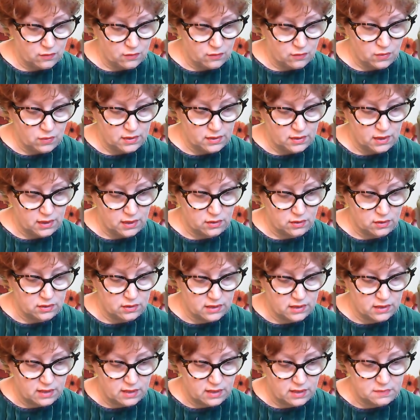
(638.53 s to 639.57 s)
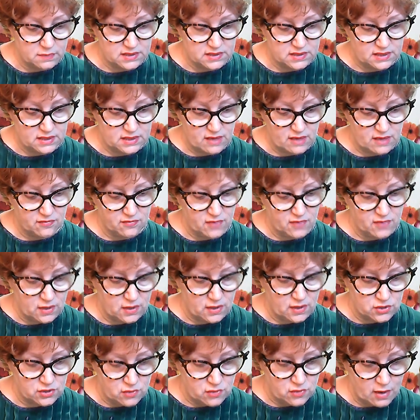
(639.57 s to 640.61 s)
where they could keep safe
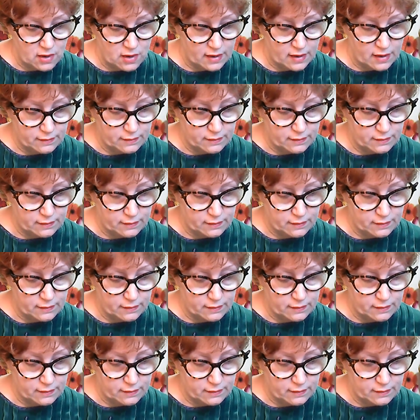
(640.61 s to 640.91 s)
and dry.